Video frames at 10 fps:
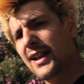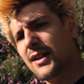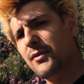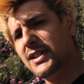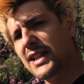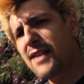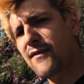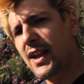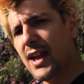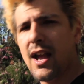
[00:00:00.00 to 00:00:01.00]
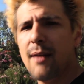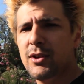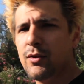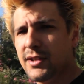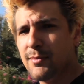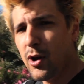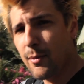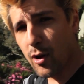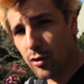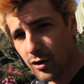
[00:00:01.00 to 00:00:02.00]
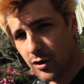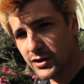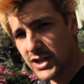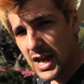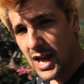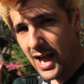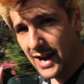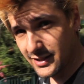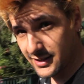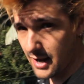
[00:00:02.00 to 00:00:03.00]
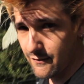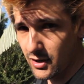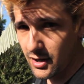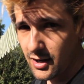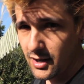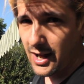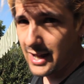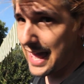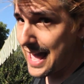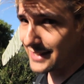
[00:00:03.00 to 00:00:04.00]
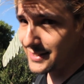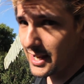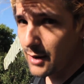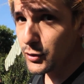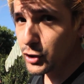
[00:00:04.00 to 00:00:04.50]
as I was leaving and coming towards the Motorboat Cruise, I discovered, alas, it was